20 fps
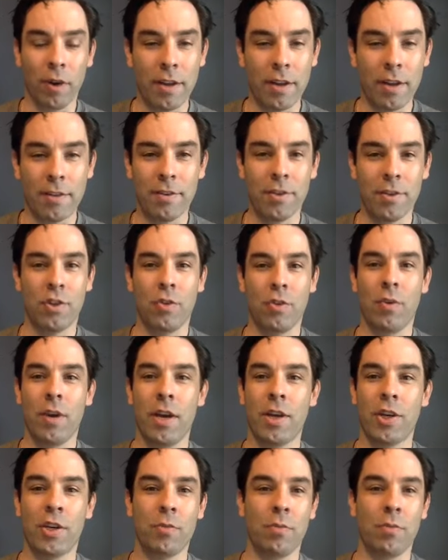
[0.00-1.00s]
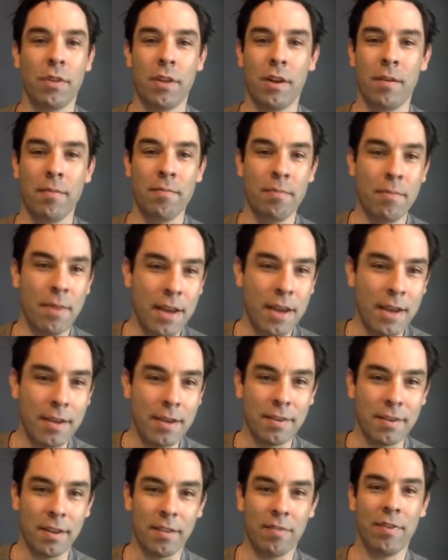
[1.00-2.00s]
situation with an
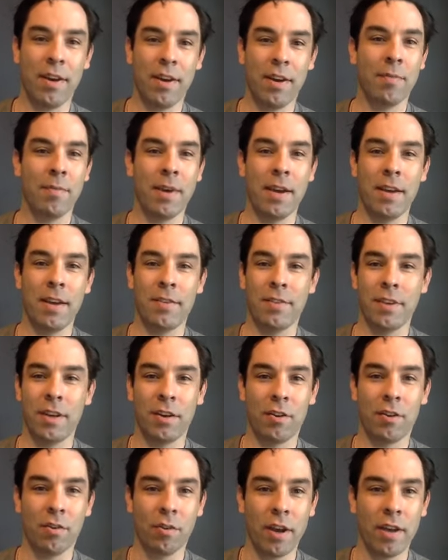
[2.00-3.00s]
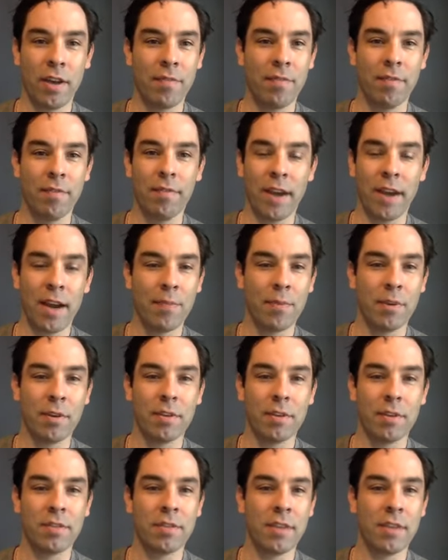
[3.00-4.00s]
amazing fan base and a great vibrant
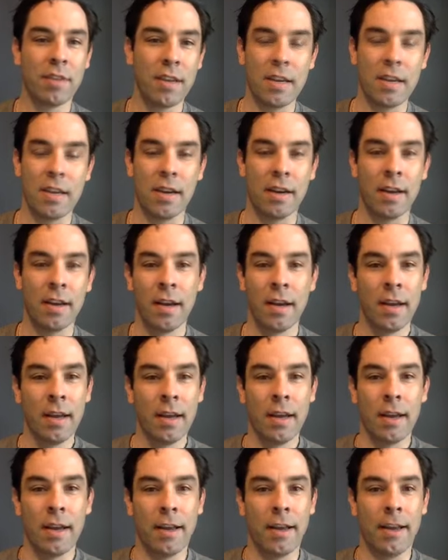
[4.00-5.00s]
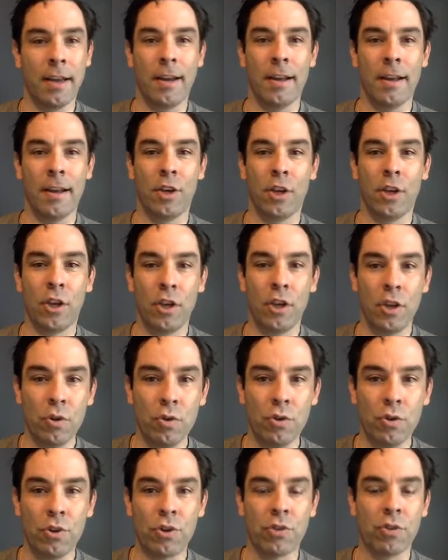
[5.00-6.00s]
city and a
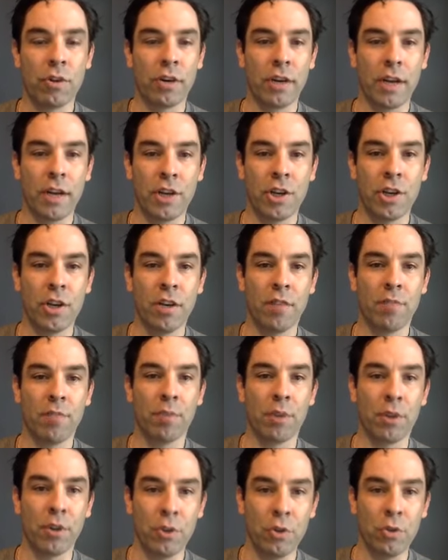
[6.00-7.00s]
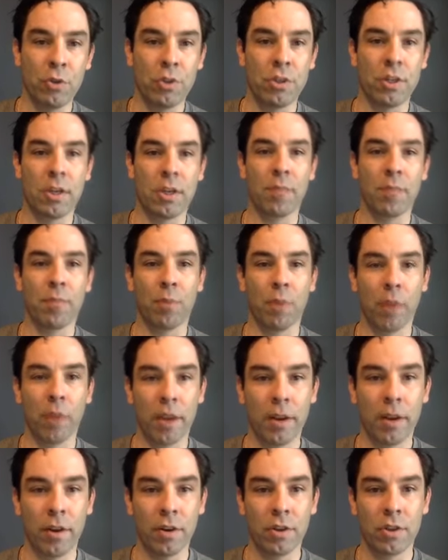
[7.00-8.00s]
huge tradition of producing
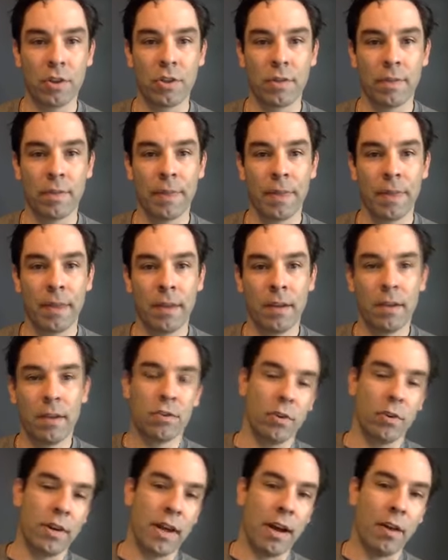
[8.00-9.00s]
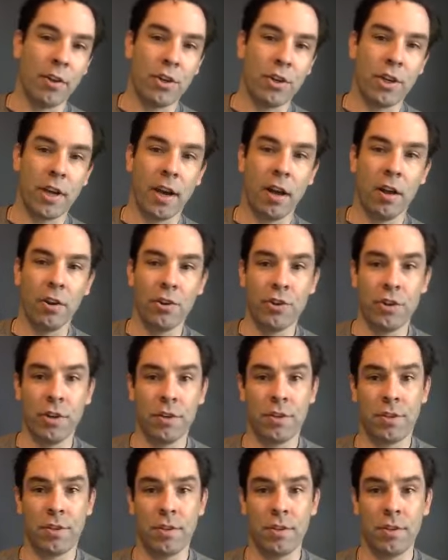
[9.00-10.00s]
players. So now the challenge
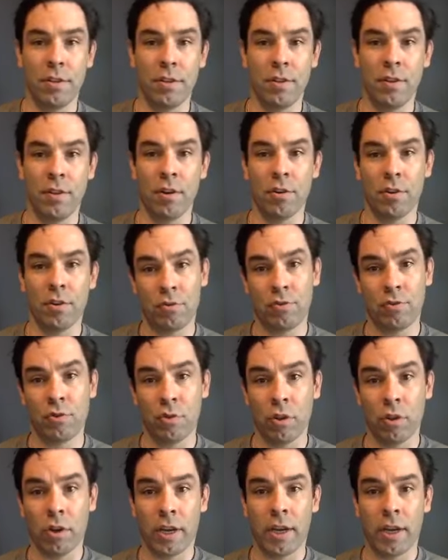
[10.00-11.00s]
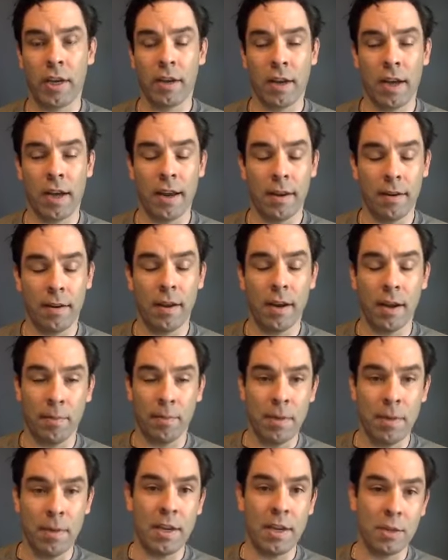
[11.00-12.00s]
is they're looking at
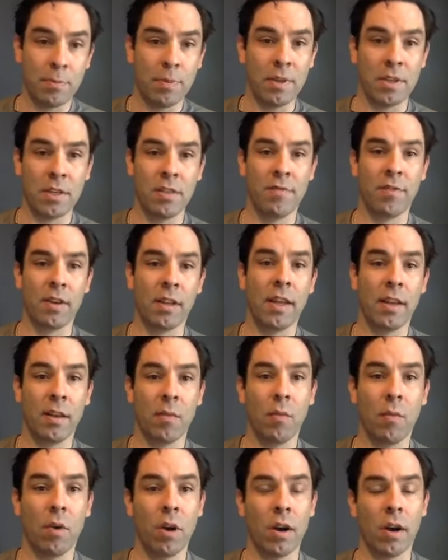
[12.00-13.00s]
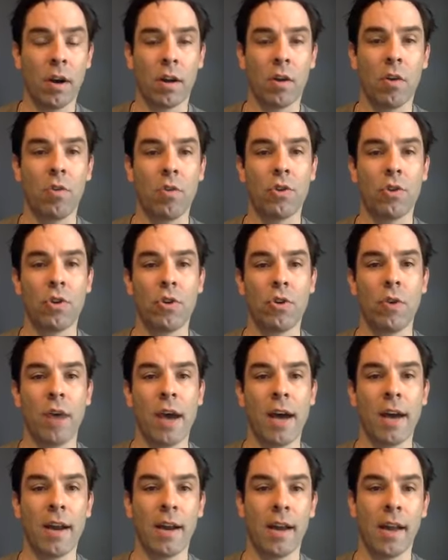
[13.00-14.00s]
me specifically. They wanted a coach who
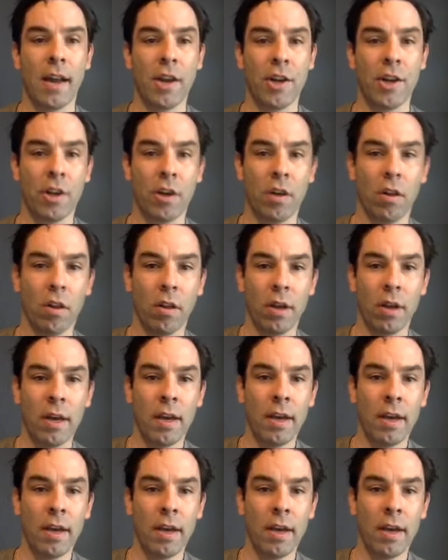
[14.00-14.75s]
had an NHL